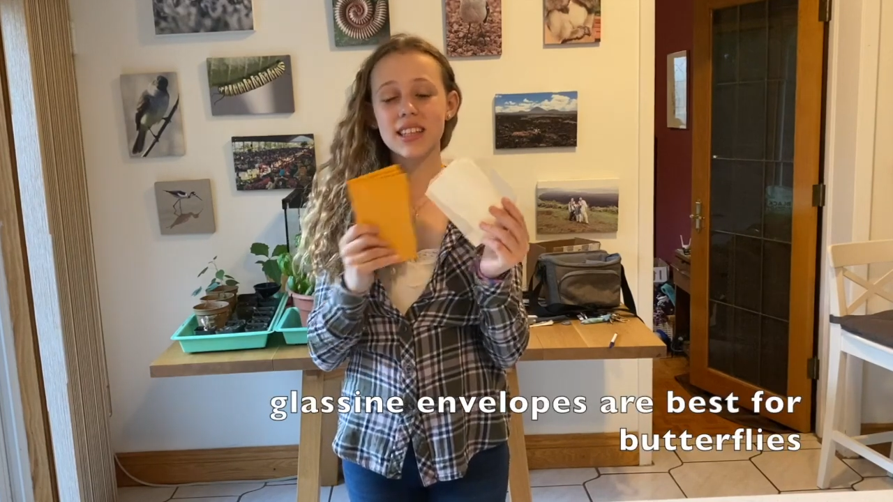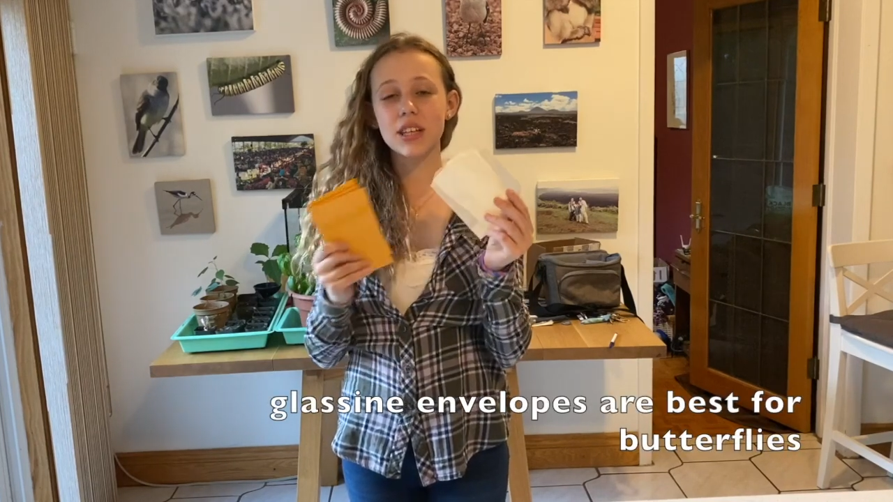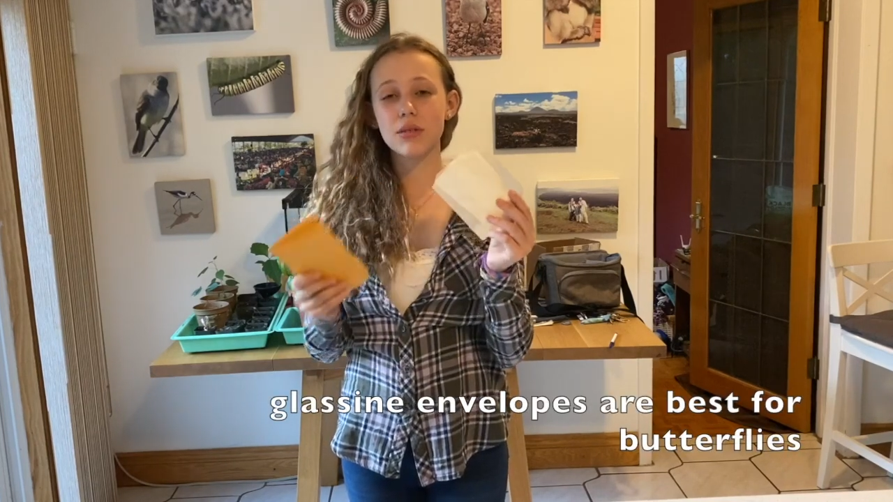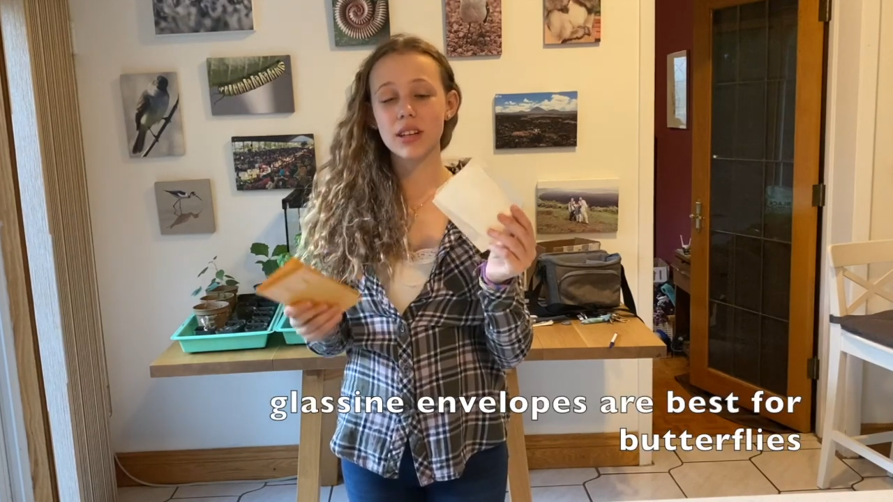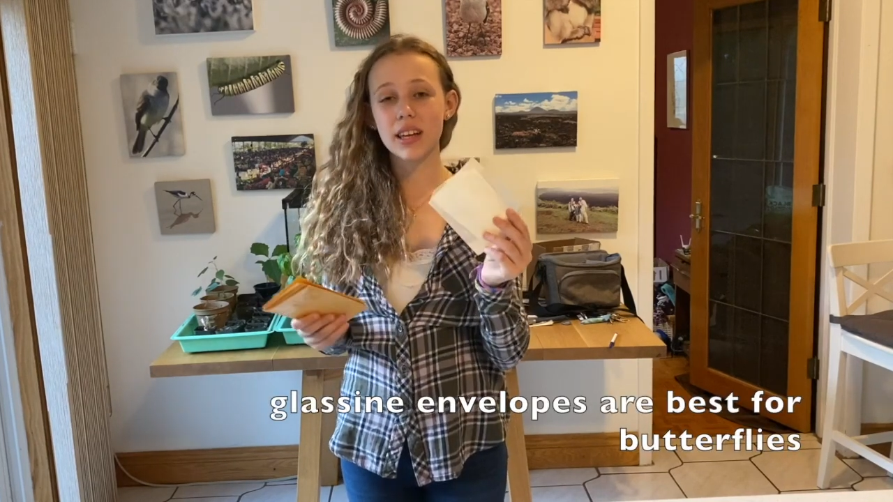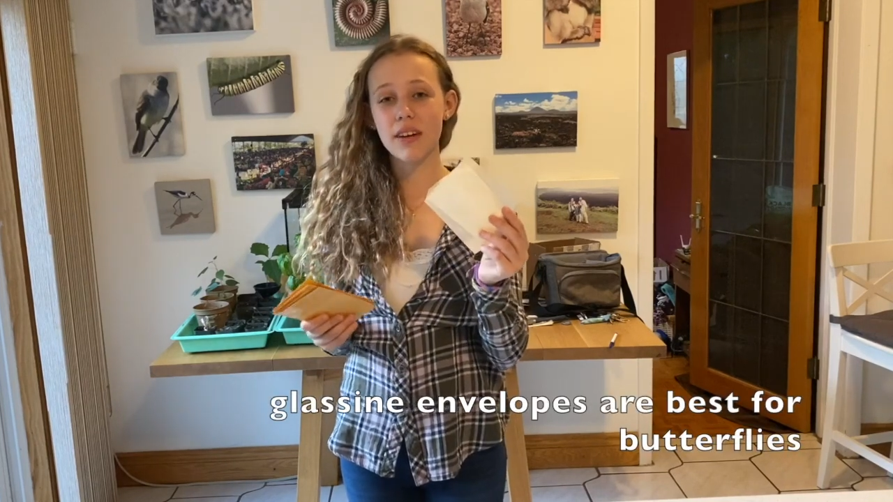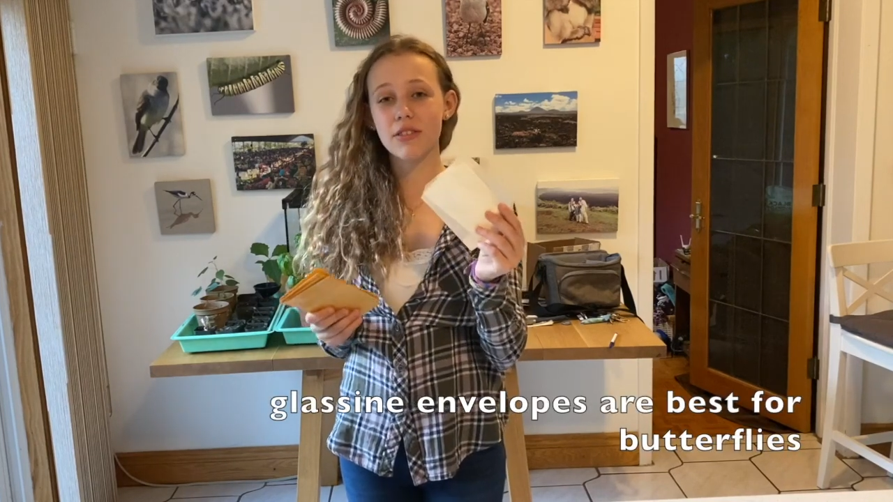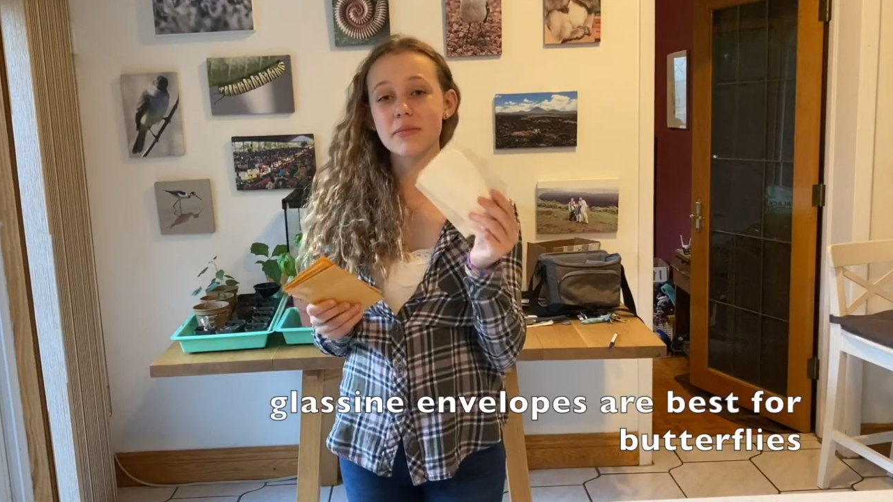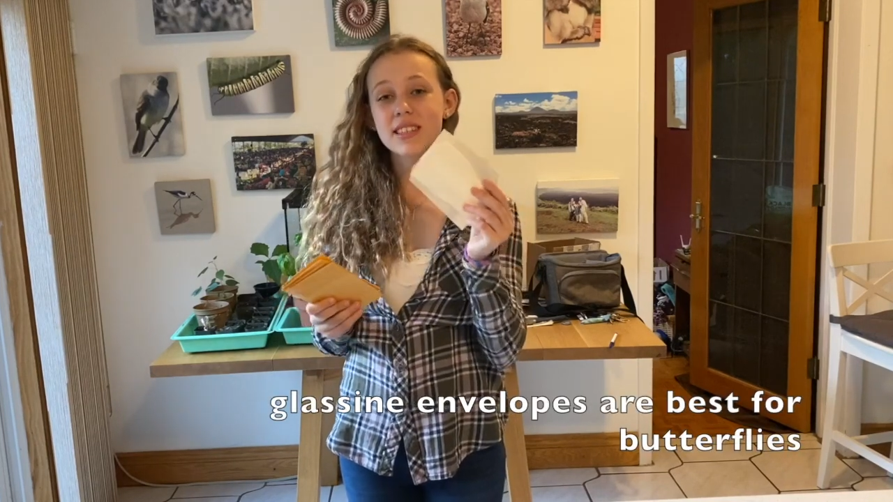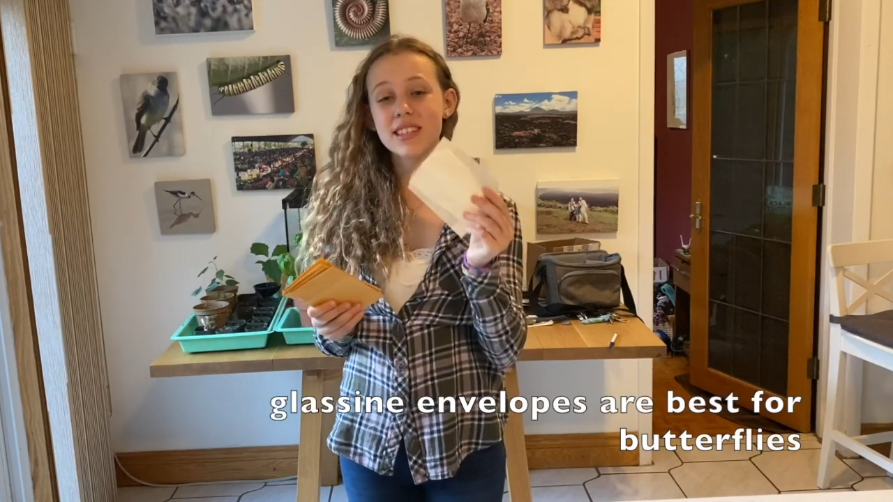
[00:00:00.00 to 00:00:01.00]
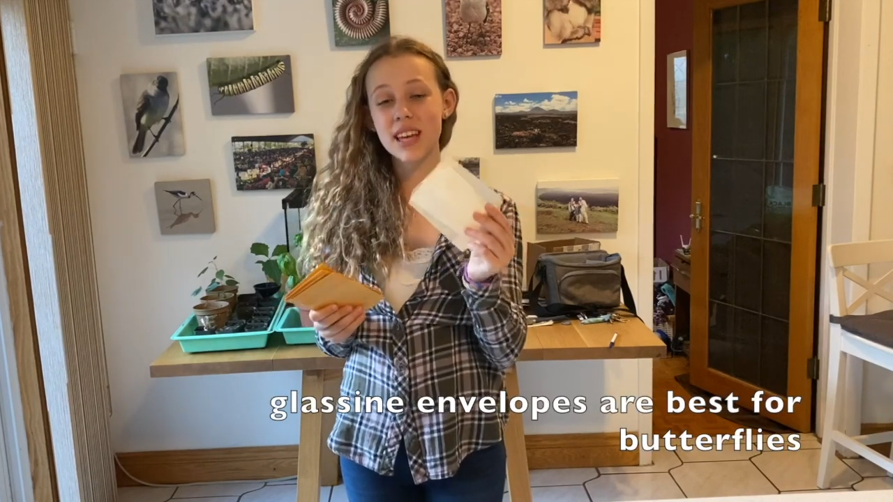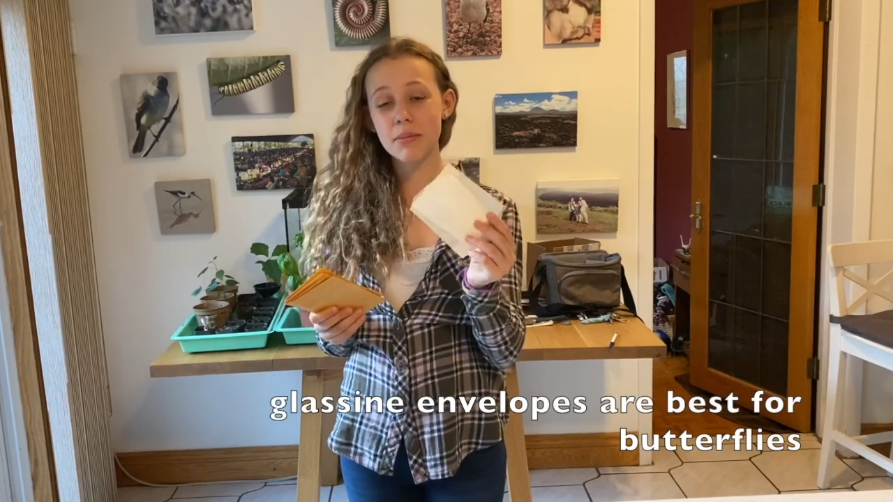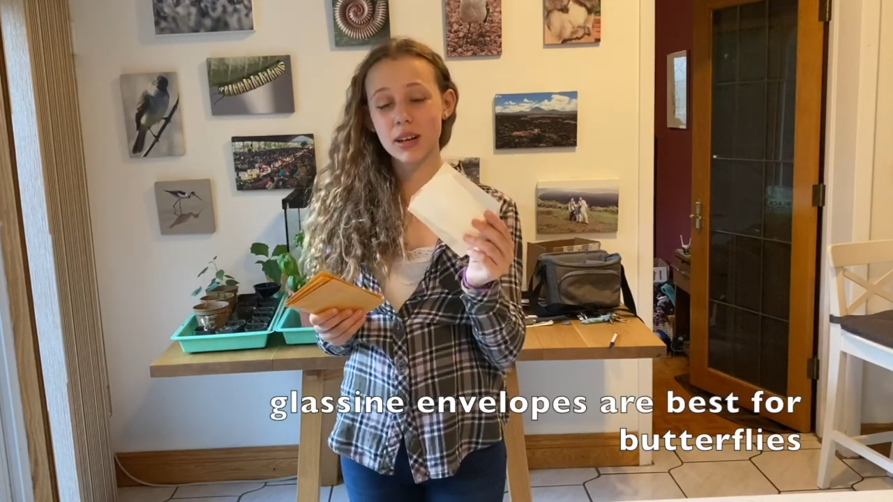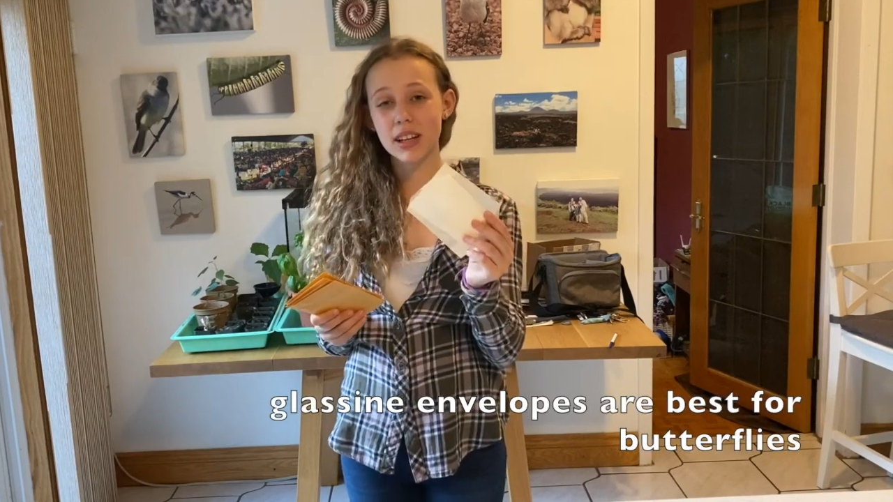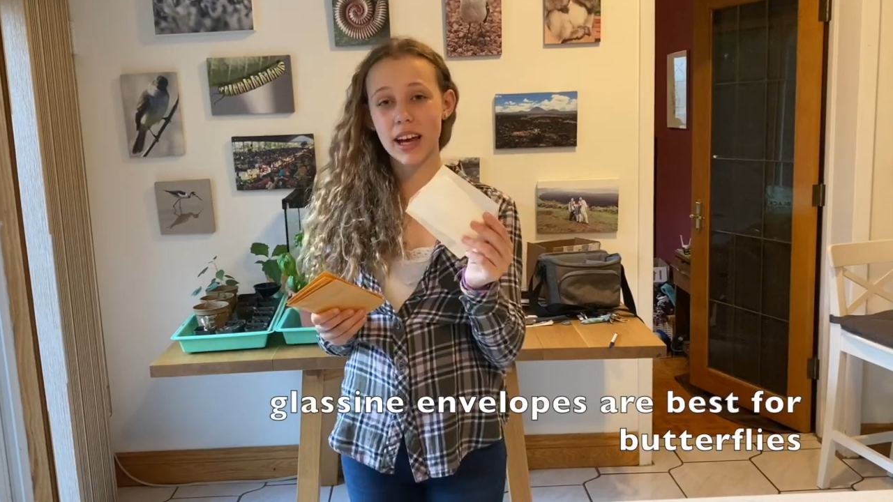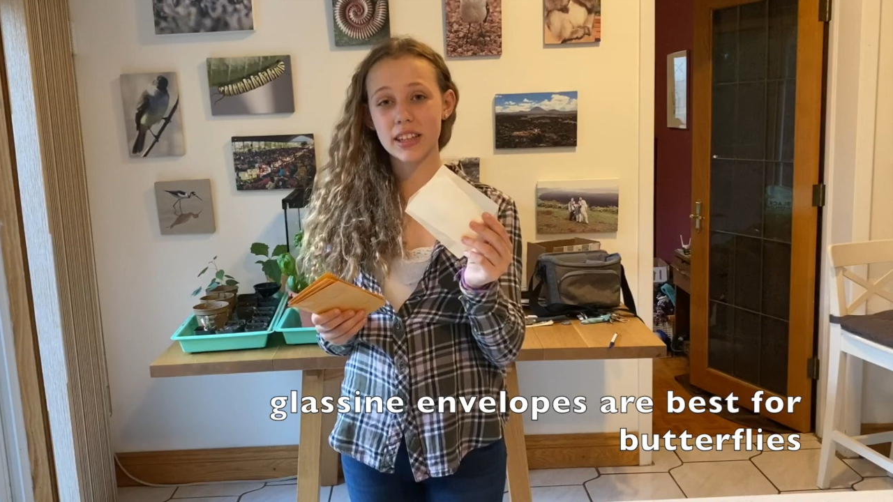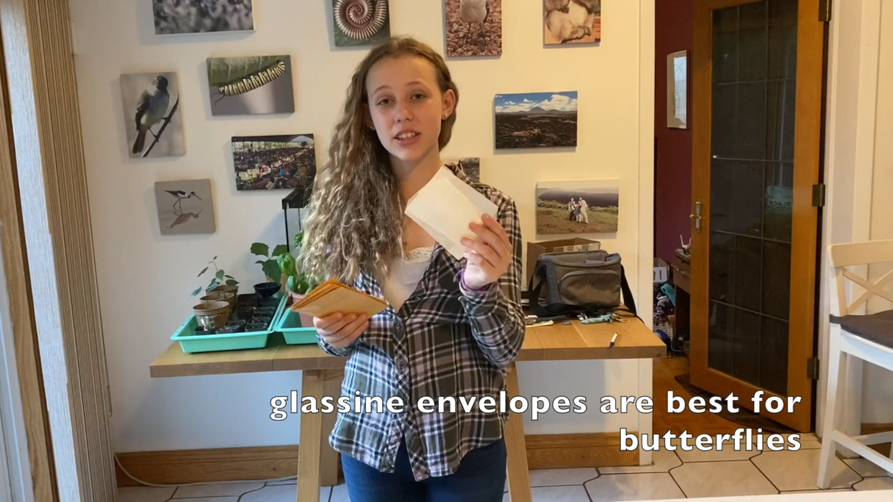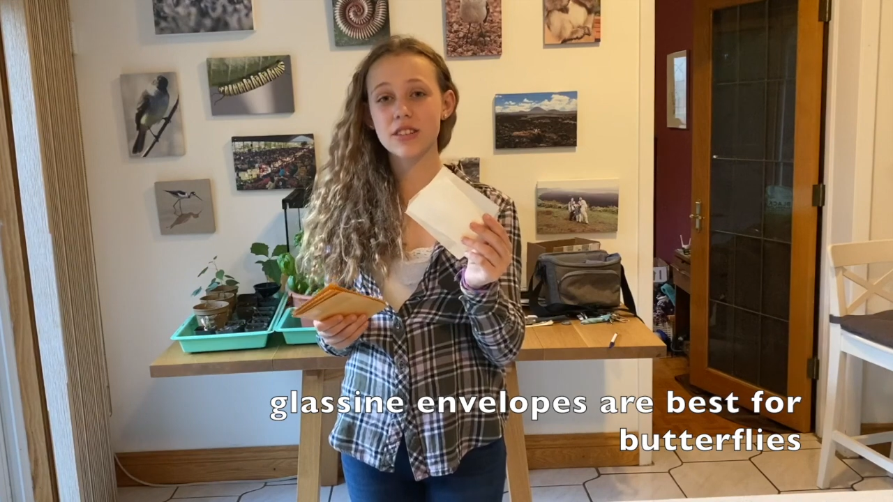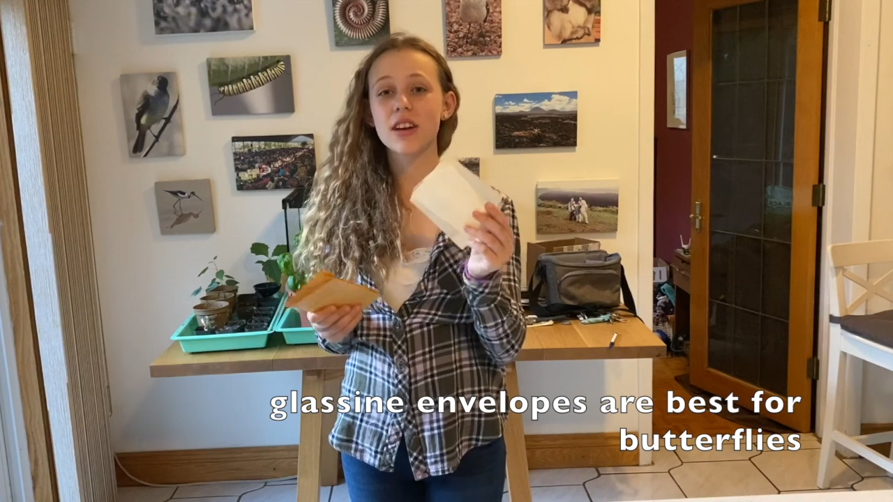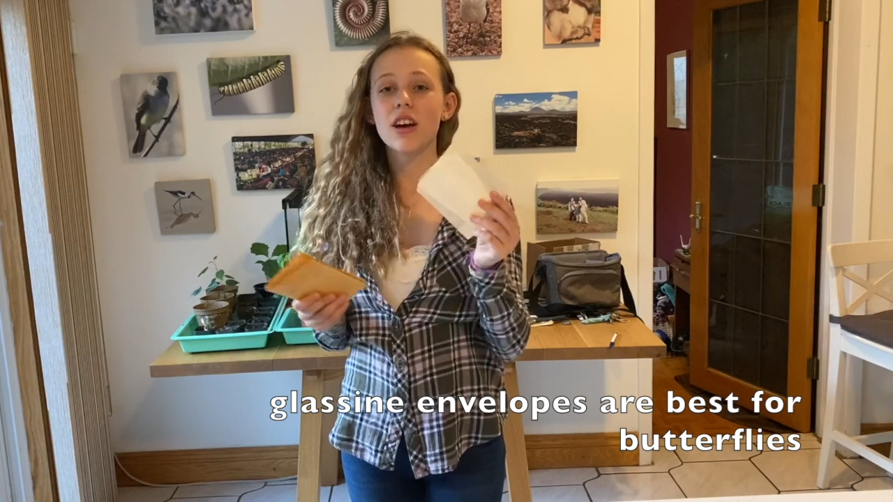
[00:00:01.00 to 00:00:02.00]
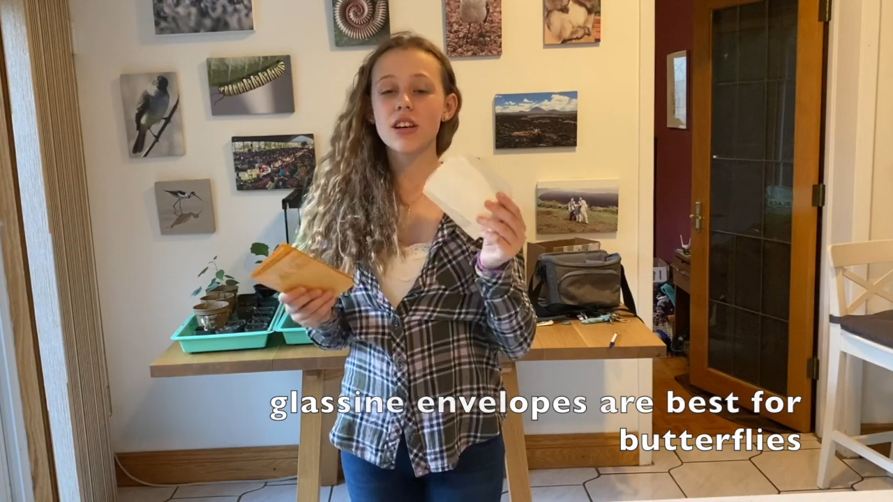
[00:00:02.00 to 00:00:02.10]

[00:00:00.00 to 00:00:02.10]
that you can get from stamp collectors